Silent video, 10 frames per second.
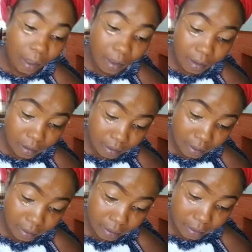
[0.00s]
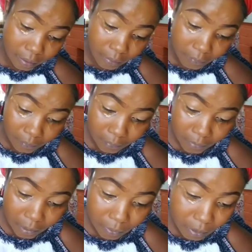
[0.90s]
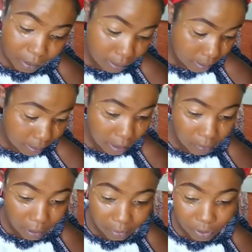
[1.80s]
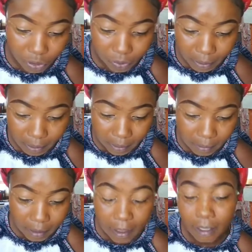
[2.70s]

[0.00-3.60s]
I was like, okay. Anyways, let's see how life treats us.